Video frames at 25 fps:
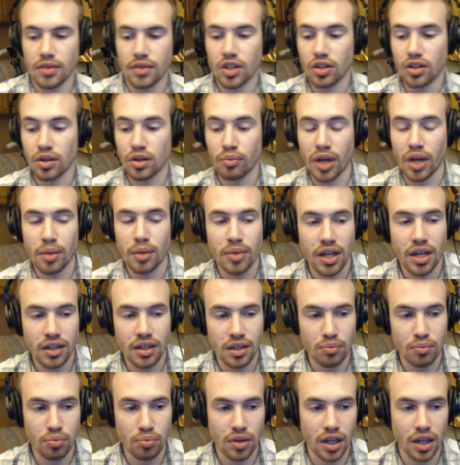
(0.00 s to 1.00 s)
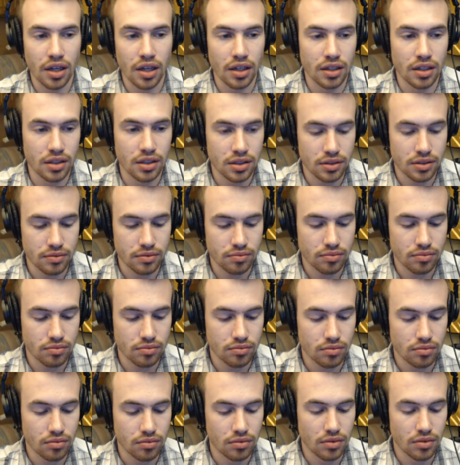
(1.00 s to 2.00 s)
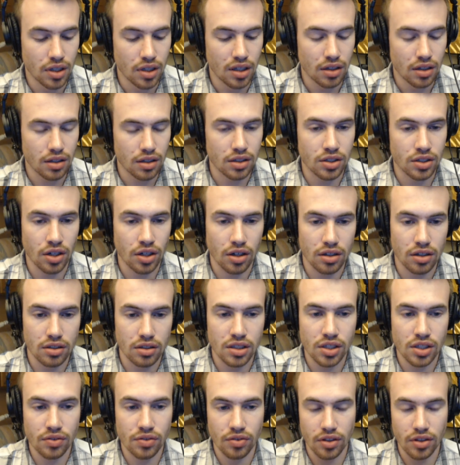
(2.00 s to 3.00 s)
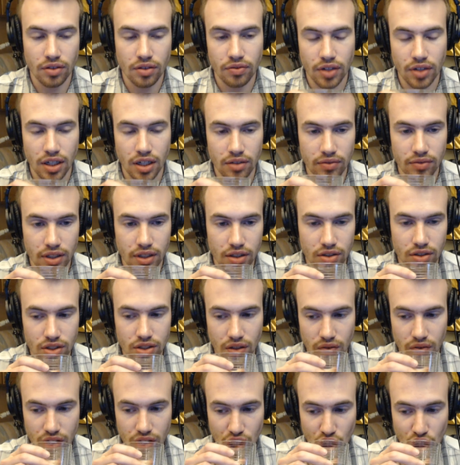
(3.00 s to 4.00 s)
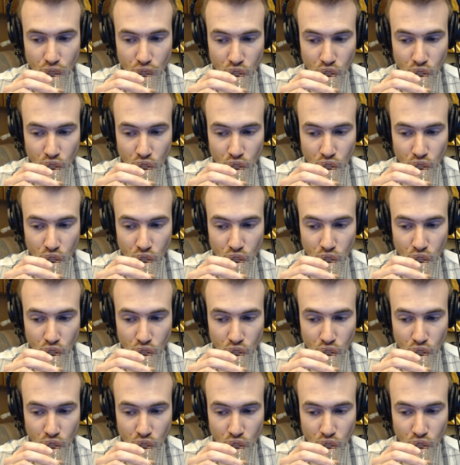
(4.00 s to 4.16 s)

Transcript: Or maybe I could play guitar just for the fun of it or something.